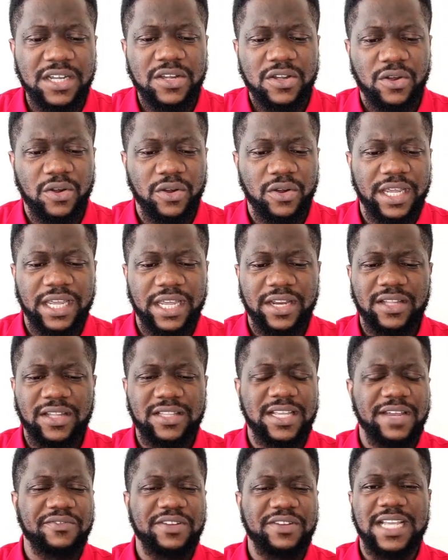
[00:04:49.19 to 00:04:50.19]
Okay,
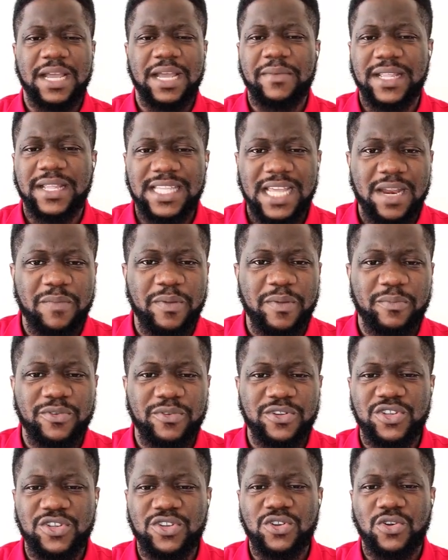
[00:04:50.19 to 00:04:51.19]
not every time you're telling people,
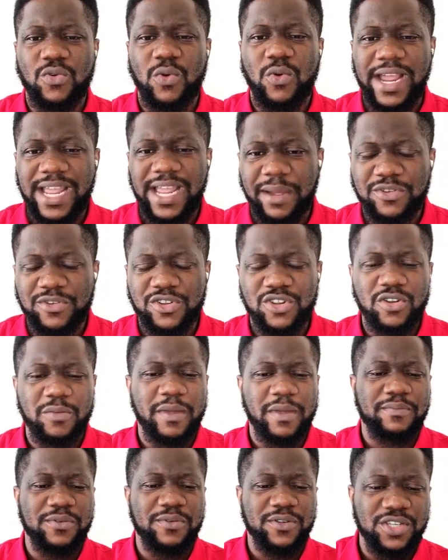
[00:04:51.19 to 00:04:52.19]
do you know who I am? Do you know
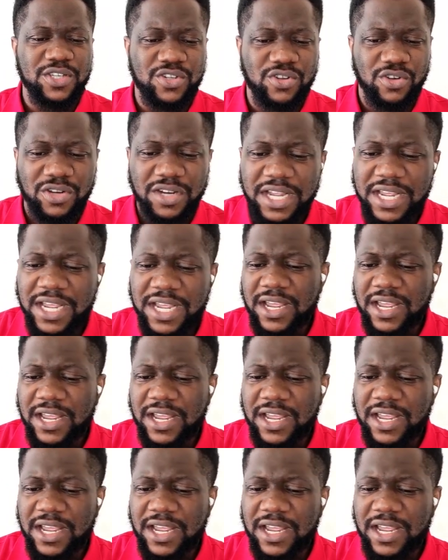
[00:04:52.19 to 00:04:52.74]
my position?